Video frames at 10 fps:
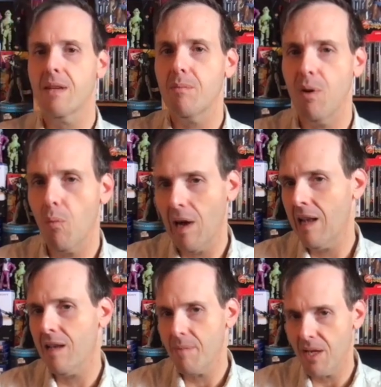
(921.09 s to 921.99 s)
But while
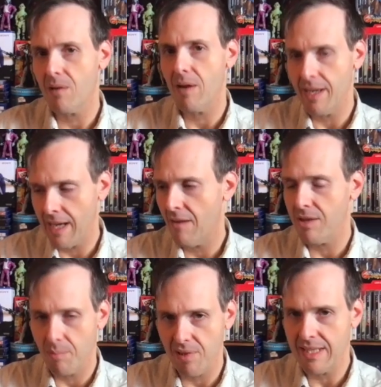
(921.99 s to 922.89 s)
I'm here right now at
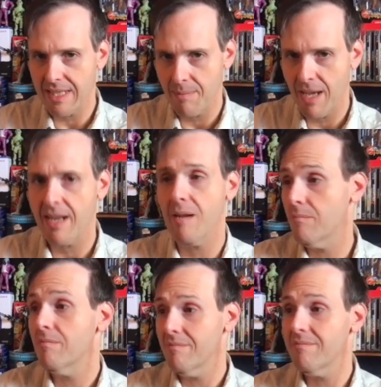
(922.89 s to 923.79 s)
the place I'm at,
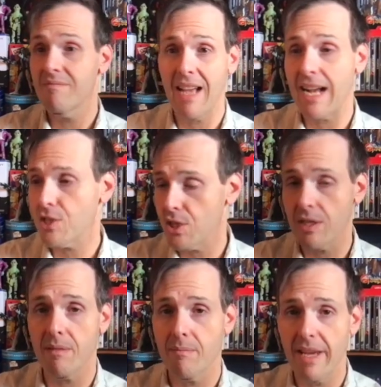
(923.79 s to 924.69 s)
I'm
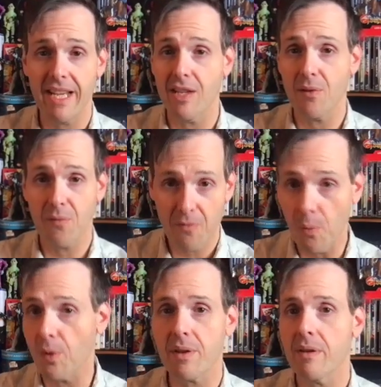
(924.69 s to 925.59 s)
actually making the
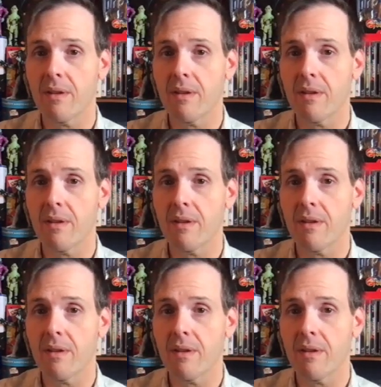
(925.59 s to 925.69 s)
fort